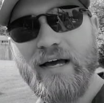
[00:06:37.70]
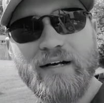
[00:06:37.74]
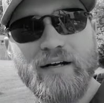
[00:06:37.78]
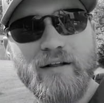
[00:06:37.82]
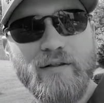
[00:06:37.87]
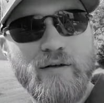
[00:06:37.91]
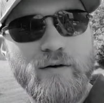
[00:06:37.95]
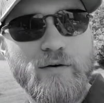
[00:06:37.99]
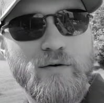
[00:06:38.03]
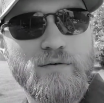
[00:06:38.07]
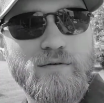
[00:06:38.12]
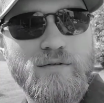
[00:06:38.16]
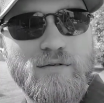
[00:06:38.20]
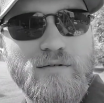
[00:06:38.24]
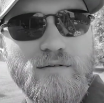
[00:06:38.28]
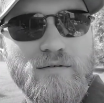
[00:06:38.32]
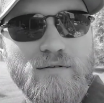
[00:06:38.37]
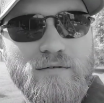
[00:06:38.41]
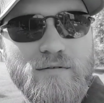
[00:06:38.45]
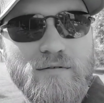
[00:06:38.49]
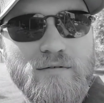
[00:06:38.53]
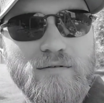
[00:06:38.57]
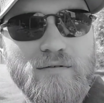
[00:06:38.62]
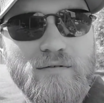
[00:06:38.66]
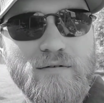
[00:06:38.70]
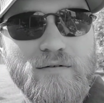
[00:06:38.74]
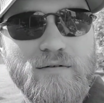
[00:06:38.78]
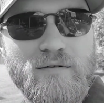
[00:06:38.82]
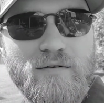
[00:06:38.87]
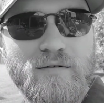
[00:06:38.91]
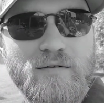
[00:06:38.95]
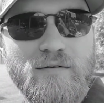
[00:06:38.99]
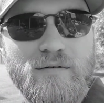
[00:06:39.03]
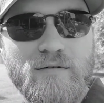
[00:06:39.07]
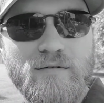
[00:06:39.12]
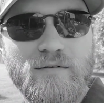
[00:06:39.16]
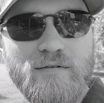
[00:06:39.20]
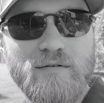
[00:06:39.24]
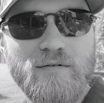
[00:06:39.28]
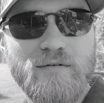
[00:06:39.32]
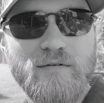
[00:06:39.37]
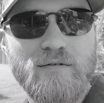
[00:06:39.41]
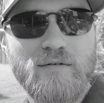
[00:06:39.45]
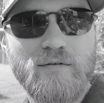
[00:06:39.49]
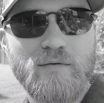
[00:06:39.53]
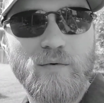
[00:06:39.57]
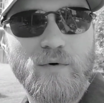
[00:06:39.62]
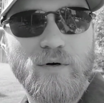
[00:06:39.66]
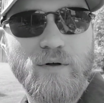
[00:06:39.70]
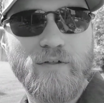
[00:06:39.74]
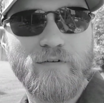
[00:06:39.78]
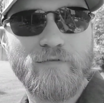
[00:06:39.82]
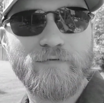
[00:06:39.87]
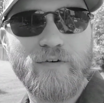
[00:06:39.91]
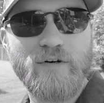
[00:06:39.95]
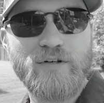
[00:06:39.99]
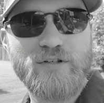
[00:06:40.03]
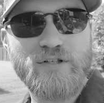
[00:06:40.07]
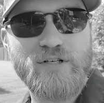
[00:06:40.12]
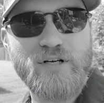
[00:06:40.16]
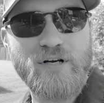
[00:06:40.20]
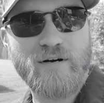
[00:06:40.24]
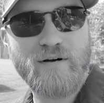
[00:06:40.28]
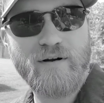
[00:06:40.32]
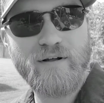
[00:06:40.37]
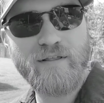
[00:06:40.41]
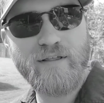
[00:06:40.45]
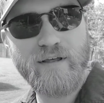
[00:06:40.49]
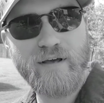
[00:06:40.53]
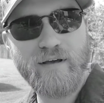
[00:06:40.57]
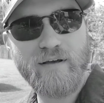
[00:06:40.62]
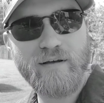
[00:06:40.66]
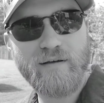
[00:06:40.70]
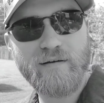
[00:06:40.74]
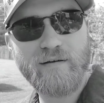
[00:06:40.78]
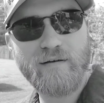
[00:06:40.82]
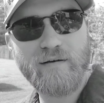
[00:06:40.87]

out of those were in the first year, I think.